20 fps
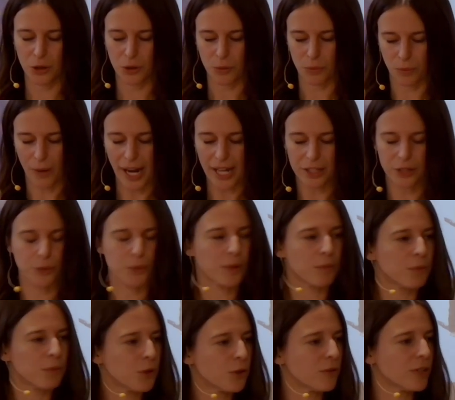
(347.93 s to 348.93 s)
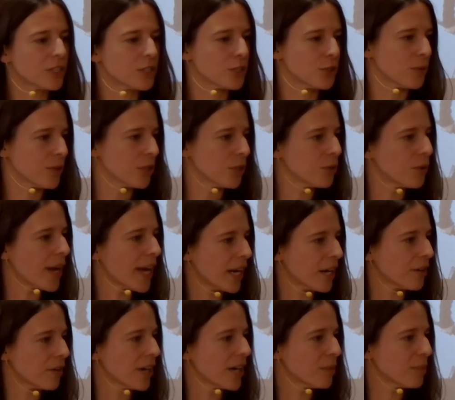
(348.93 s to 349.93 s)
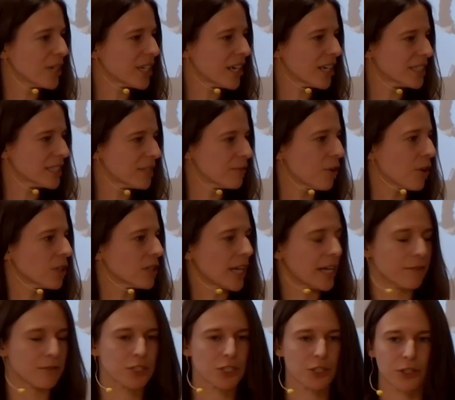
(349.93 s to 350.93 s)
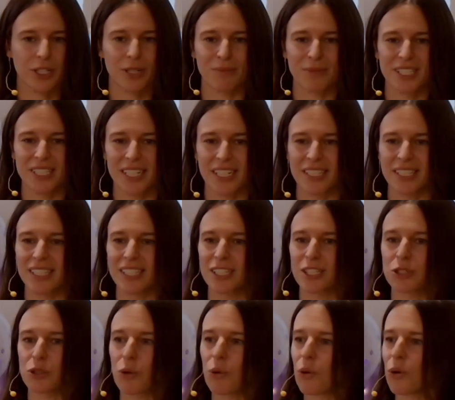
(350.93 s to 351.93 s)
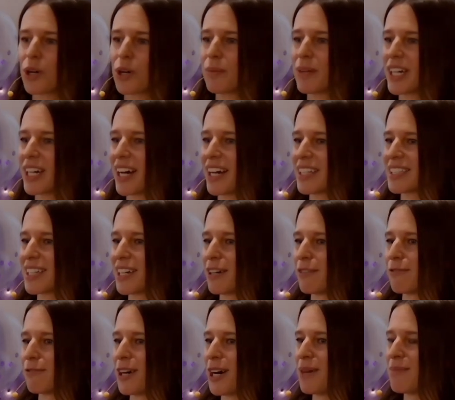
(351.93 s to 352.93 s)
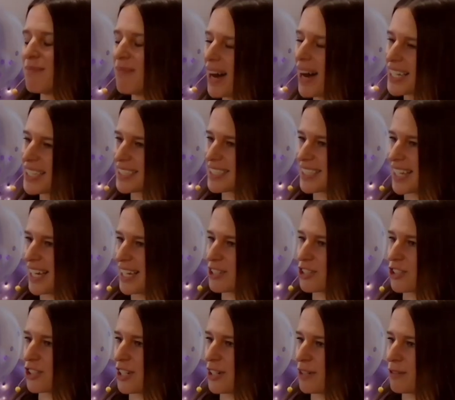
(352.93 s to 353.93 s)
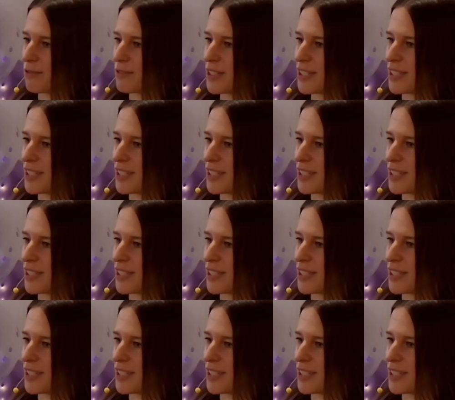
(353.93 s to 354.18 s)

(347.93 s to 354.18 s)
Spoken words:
Rather, we move into a new era because of our life circumstances or because of a mindset shift.